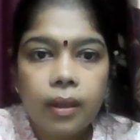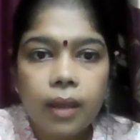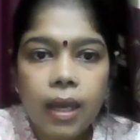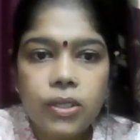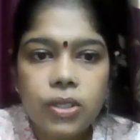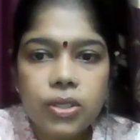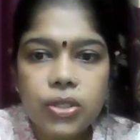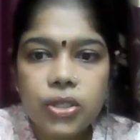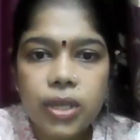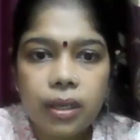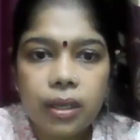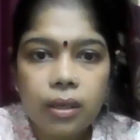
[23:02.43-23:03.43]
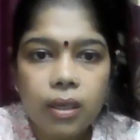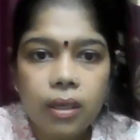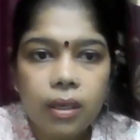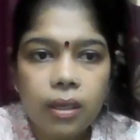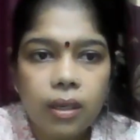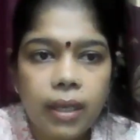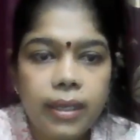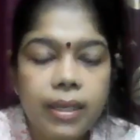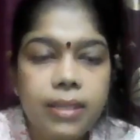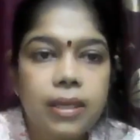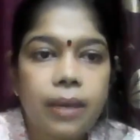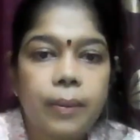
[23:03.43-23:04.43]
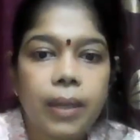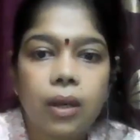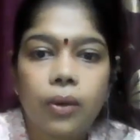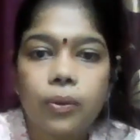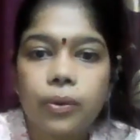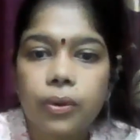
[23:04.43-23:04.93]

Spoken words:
I just check. I guess I'm allowed.